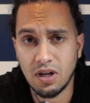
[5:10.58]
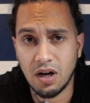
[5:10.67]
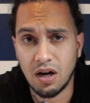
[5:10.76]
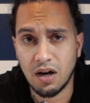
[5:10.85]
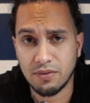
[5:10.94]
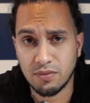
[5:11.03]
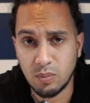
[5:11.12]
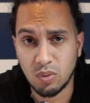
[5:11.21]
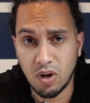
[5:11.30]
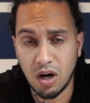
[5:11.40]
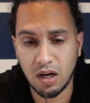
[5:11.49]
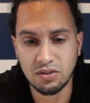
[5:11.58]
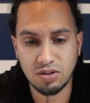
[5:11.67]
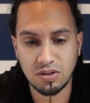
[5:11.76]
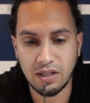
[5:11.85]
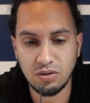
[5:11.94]
uh, three prongs
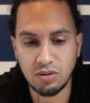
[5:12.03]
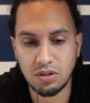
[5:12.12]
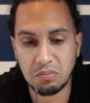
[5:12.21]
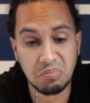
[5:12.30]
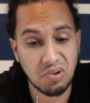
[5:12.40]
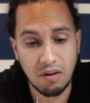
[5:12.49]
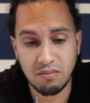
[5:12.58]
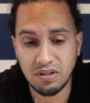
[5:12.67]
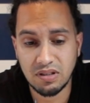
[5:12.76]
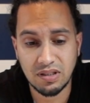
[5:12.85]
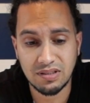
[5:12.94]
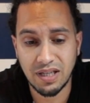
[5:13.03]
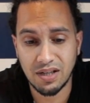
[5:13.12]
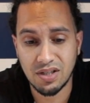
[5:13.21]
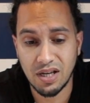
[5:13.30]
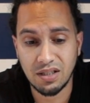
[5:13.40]
so that you could probably
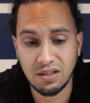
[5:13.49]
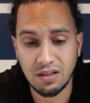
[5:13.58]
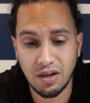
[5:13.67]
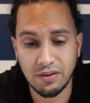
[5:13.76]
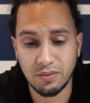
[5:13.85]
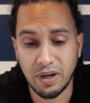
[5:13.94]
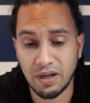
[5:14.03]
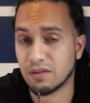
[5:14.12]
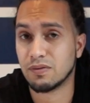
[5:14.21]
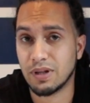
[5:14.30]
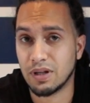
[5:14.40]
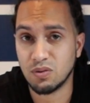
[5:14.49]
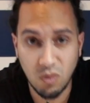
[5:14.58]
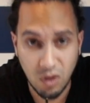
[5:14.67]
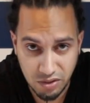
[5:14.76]
attach any other microphone that you want